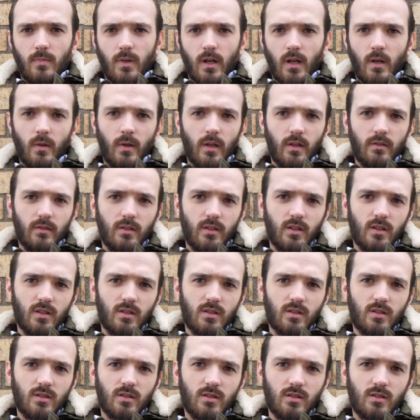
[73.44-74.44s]

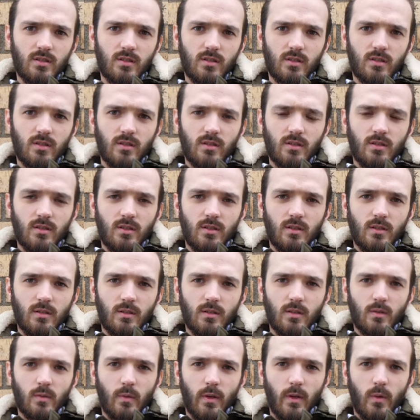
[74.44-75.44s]
however,
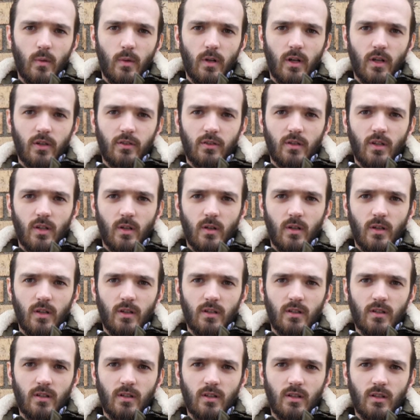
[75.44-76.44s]
the way work is
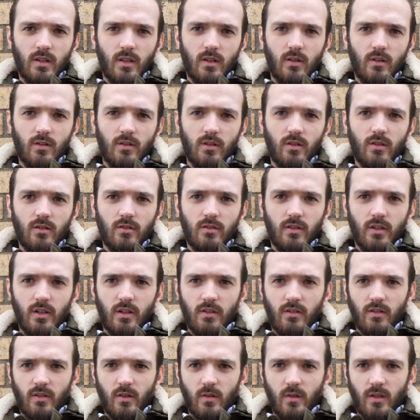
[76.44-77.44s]
going and all the other
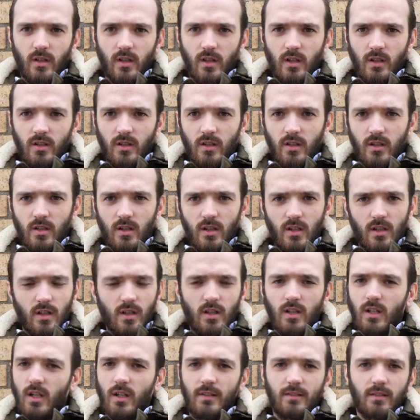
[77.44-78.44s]
scenes going on,
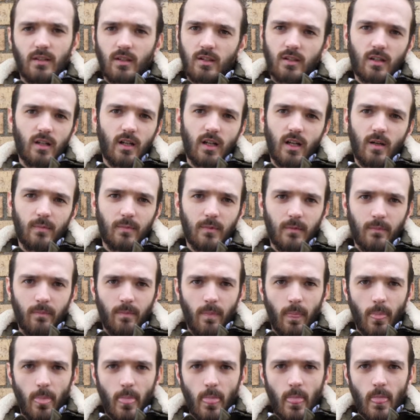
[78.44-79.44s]
that's not going to happen.
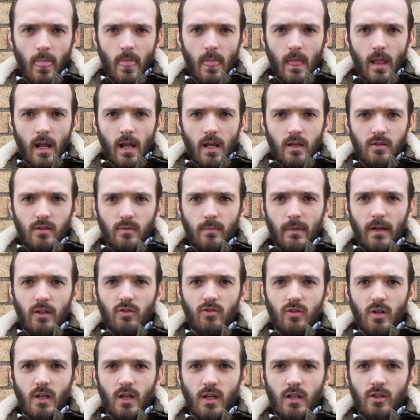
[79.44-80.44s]
So I may
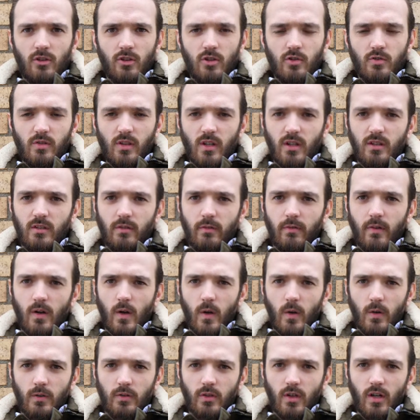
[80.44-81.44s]
try and use that to
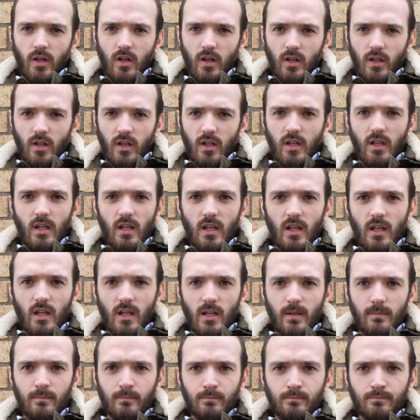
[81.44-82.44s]
focus on
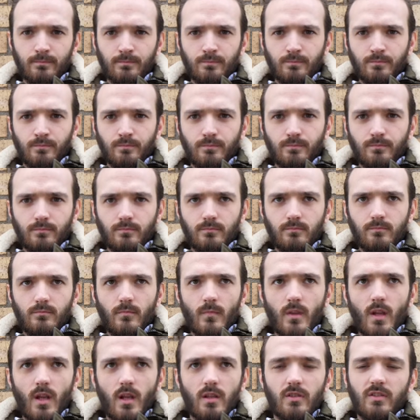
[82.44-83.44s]
key
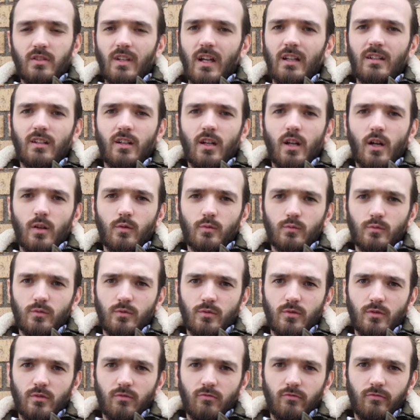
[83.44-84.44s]
standalone
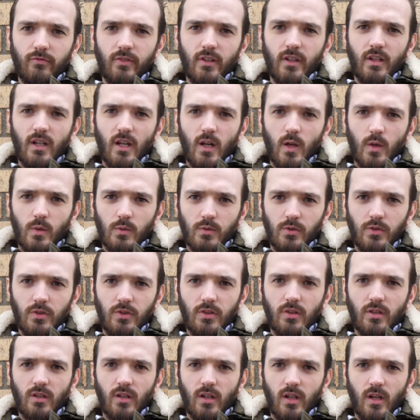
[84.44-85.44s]

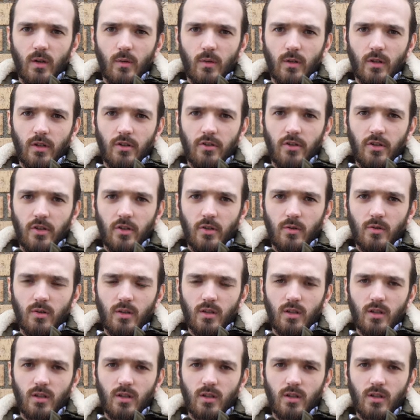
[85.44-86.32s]
videos that I want to do.